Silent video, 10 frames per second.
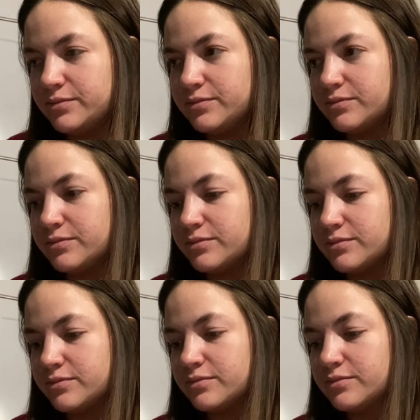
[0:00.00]

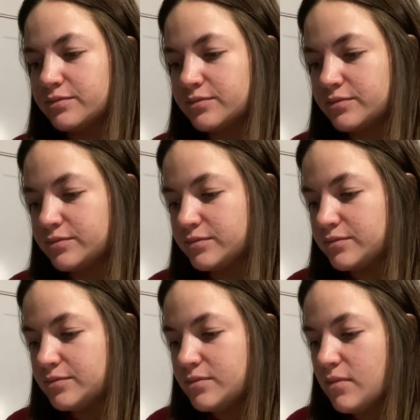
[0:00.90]

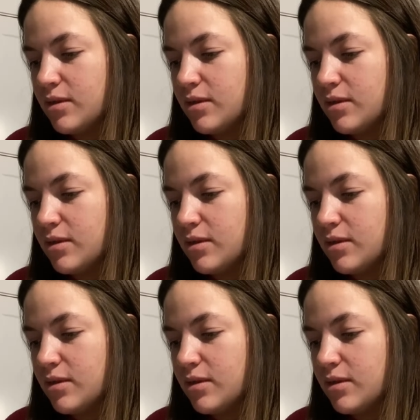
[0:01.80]
[no speech]